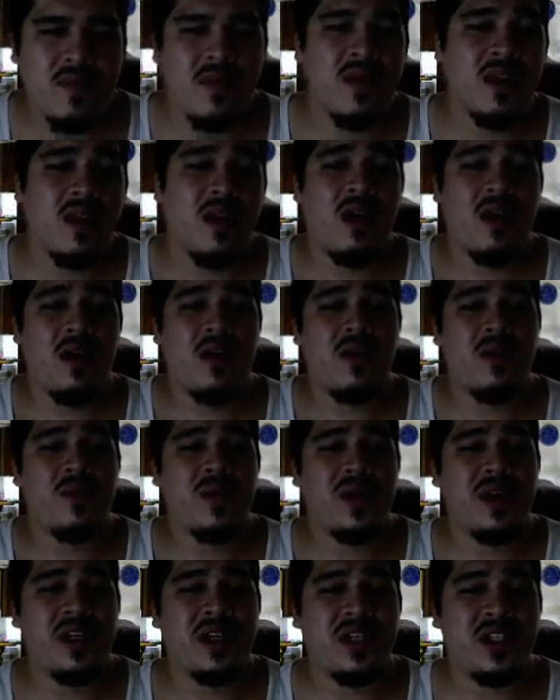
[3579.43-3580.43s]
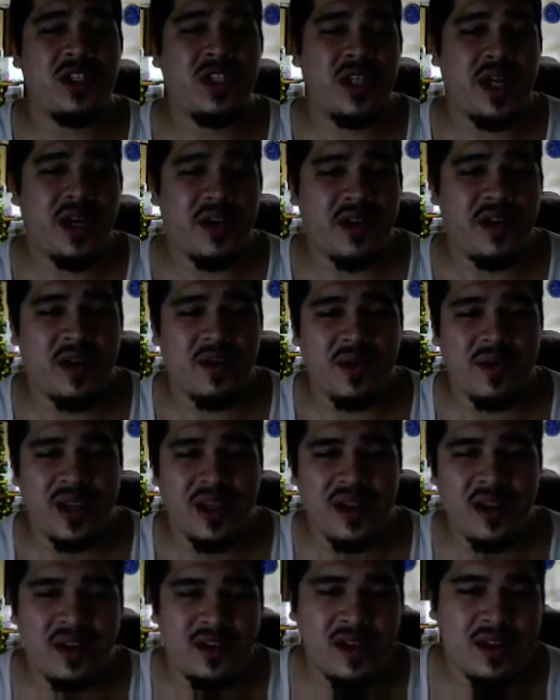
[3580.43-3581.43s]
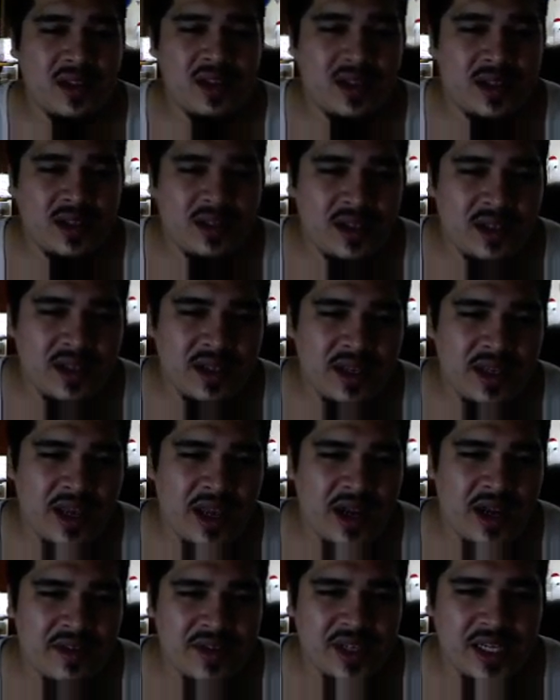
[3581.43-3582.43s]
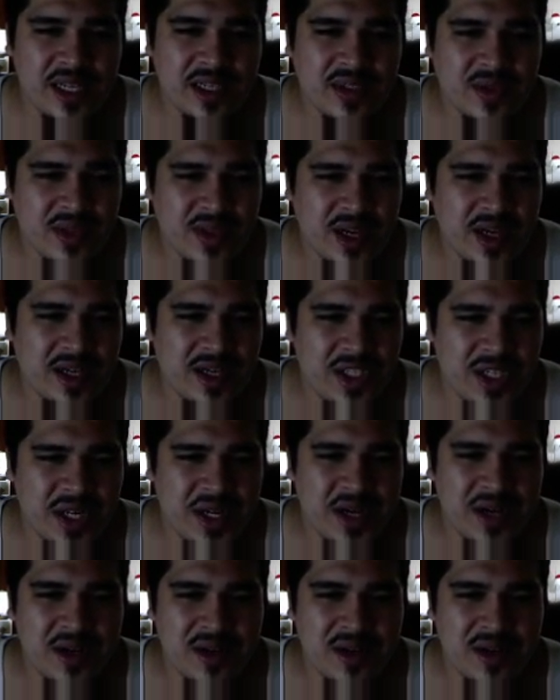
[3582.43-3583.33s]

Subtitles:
Oh, we need a chair, don't we? Can't have a desk without a chair.